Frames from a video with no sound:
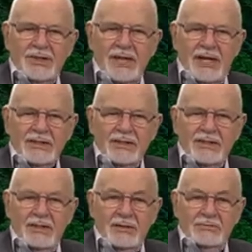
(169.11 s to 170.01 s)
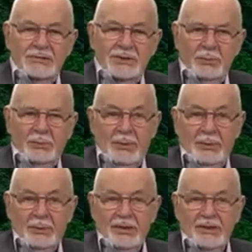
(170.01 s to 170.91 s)
that you know,
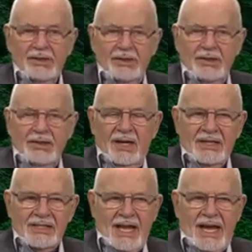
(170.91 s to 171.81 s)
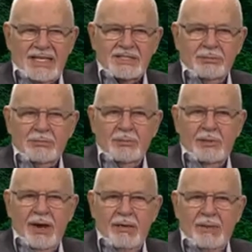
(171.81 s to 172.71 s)
people had asked them to
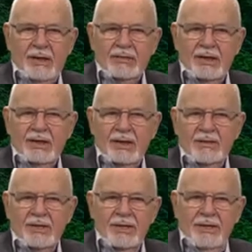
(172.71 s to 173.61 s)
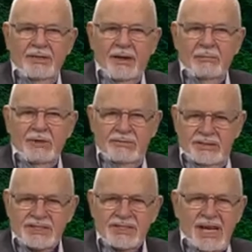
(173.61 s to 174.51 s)
pray about, and they
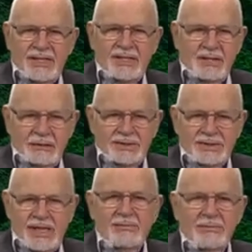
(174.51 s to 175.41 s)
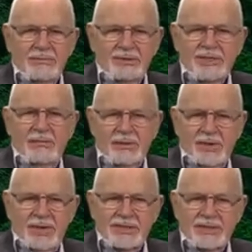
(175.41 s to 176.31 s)
would decide that there were some
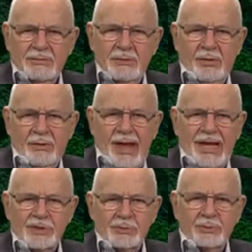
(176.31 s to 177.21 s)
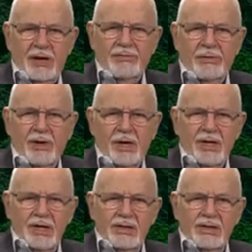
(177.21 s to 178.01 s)
things that were asked to pray for.